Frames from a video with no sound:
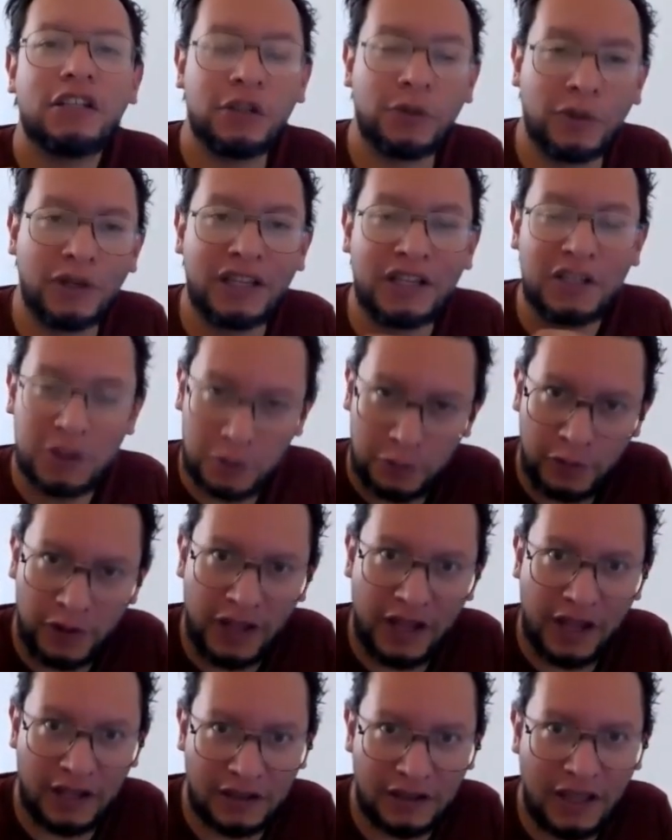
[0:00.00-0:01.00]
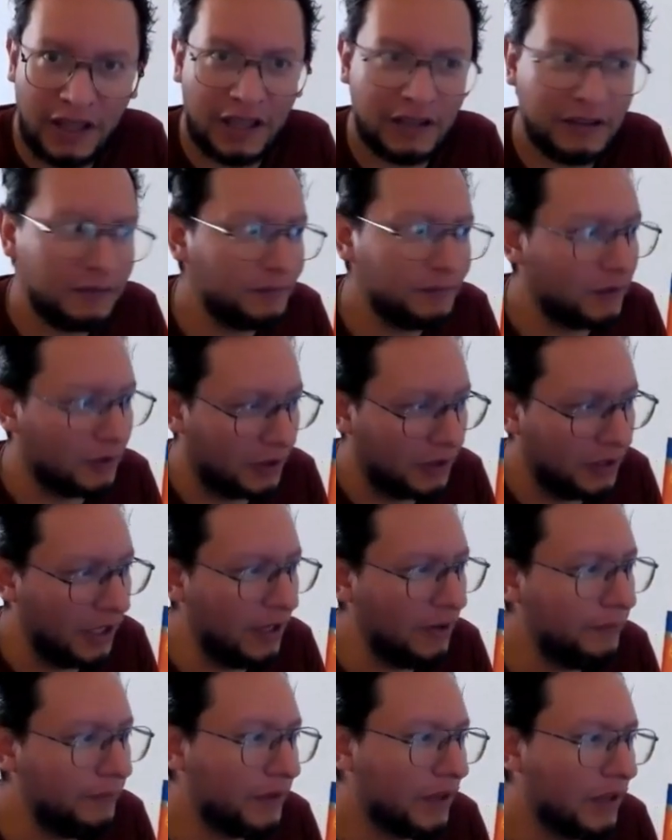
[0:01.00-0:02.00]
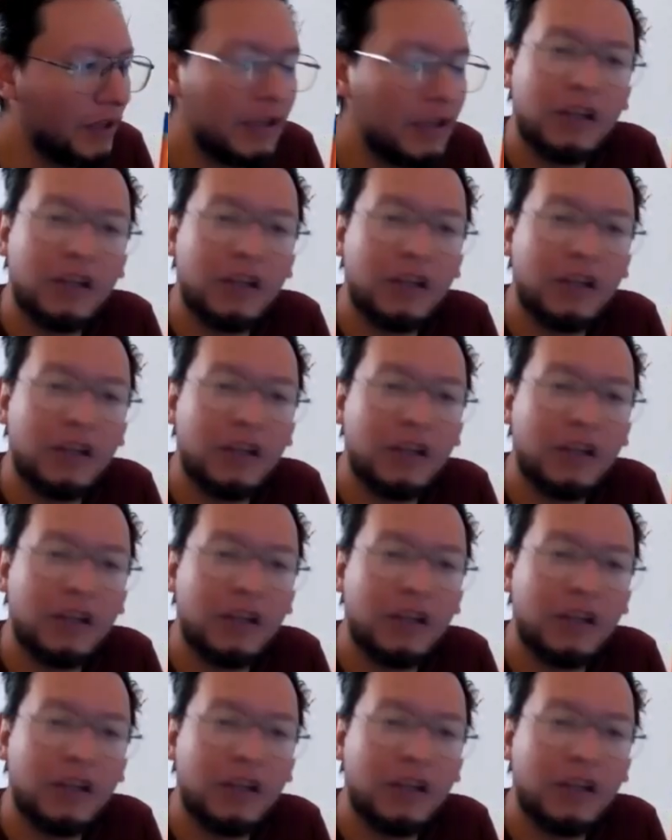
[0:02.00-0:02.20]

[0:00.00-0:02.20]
You will explain that, okay?